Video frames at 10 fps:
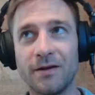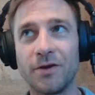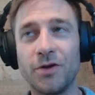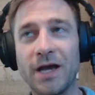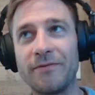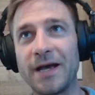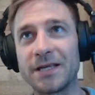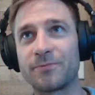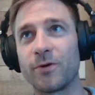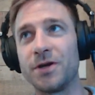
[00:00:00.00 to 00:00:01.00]
Now, do you have
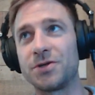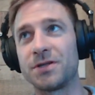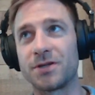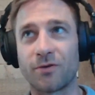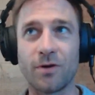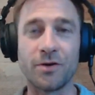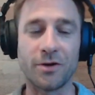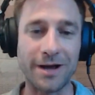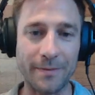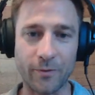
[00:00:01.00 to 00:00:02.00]
aspirations to grow
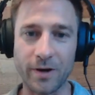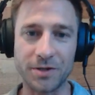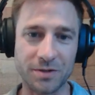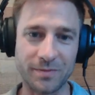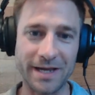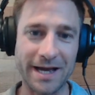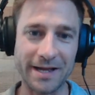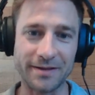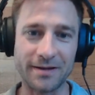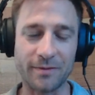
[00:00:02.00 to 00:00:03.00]
your operation
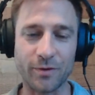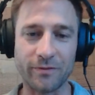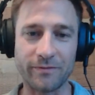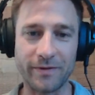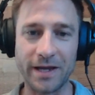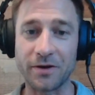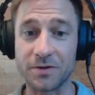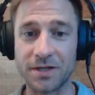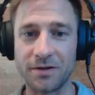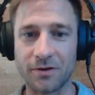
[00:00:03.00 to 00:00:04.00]
beyond the number of acres
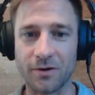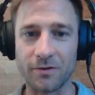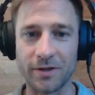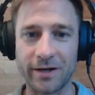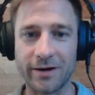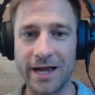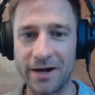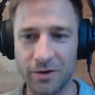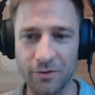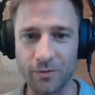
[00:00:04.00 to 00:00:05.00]
that you currently are at,
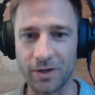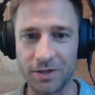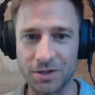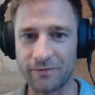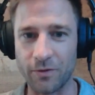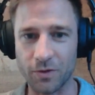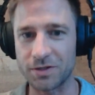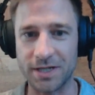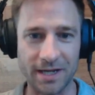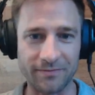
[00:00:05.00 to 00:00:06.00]
or are you really just
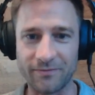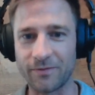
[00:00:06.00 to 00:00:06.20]
focused on